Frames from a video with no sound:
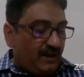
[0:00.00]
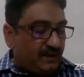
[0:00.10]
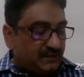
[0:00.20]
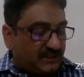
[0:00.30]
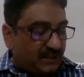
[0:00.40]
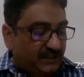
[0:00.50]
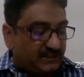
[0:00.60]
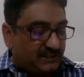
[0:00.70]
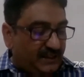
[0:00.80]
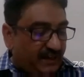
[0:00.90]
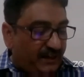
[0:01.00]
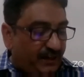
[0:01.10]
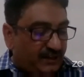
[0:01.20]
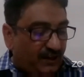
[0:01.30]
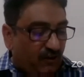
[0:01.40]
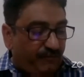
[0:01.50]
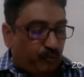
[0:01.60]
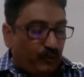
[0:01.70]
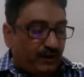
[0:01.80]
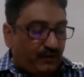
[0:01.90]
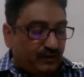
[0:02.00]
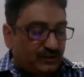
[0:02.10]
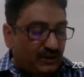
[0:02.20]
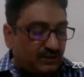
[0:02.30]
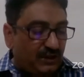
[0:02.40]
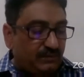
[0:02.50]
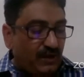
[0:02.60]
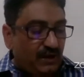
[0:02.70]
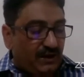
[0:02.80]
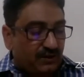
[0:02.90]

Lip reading: Sir is editor of Poetry Journal,